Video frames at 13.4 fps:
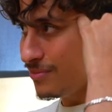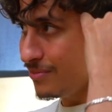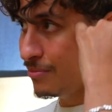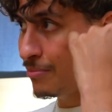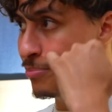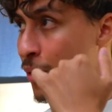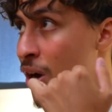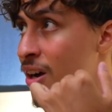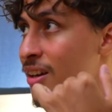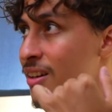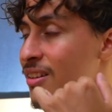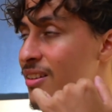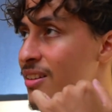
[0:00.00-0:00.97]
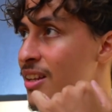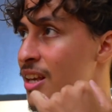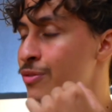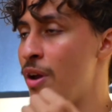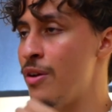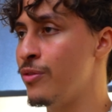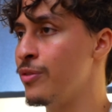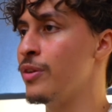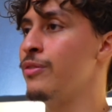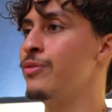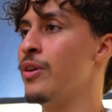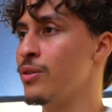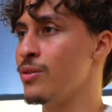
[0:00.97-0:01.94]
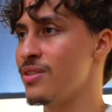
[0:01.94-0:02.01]
But if everything
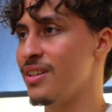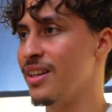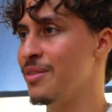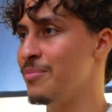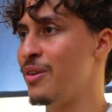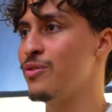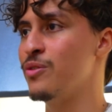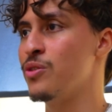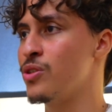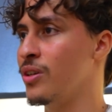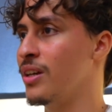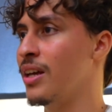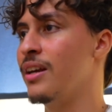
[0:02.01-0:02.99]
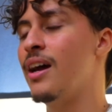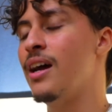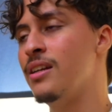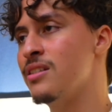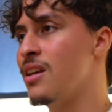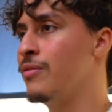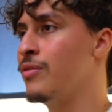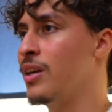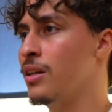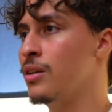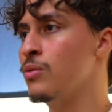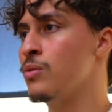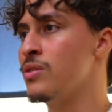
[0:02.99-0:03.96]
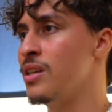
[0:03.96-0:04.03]
fails in my future, then at least I have like a
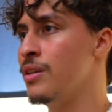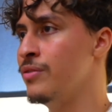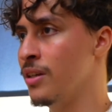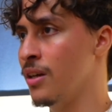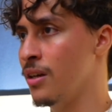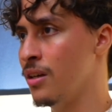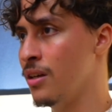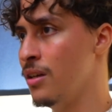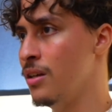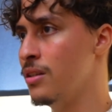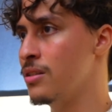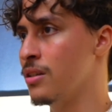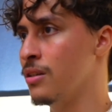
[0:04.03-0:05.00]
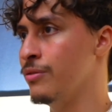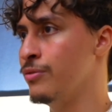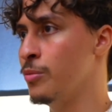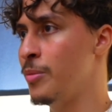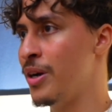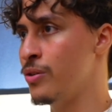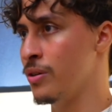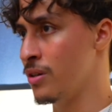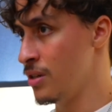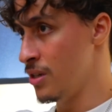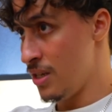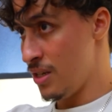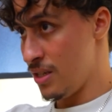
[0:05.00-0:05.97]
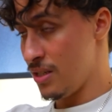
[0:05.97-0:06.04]
little safety net to fall back on.
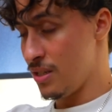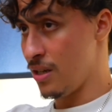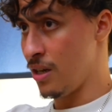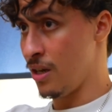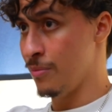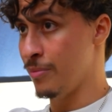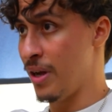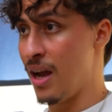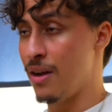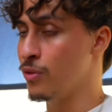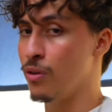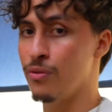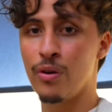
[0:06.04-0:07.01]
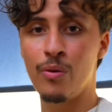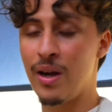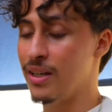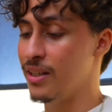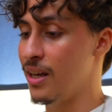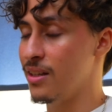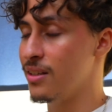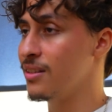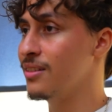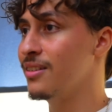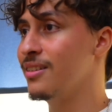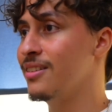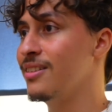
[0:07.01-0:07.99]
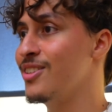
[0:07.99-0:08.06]
I have not required that
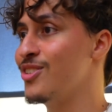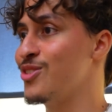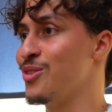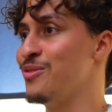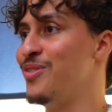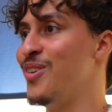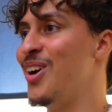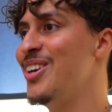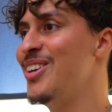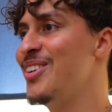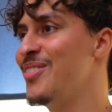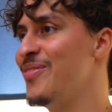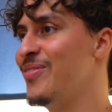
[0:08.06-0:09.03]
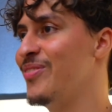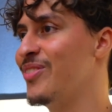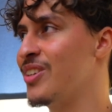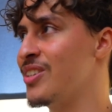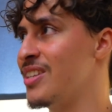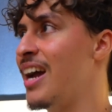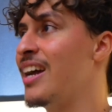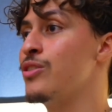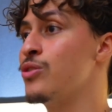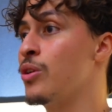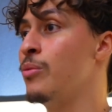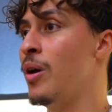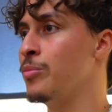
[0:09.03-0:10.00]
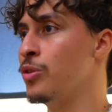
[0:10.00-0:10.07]
so far because I enjoy
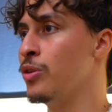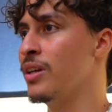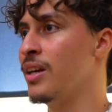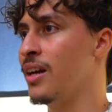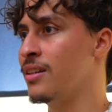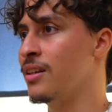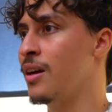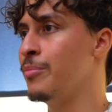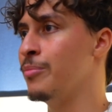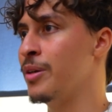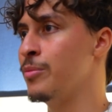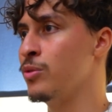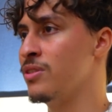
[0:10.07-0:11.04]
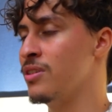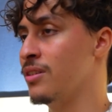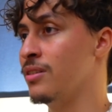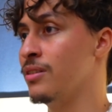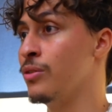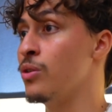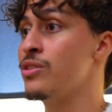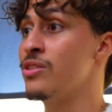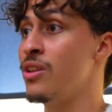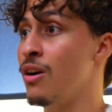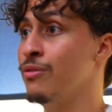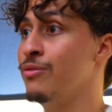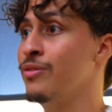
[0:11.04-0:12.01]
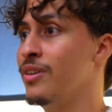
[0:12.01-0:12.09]
what I'm doing and I'm able to not
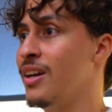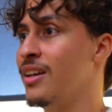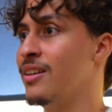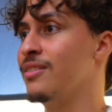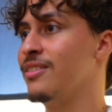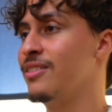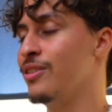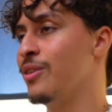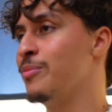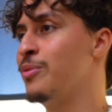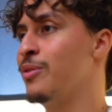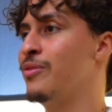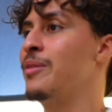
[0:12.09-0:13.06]
starve and provide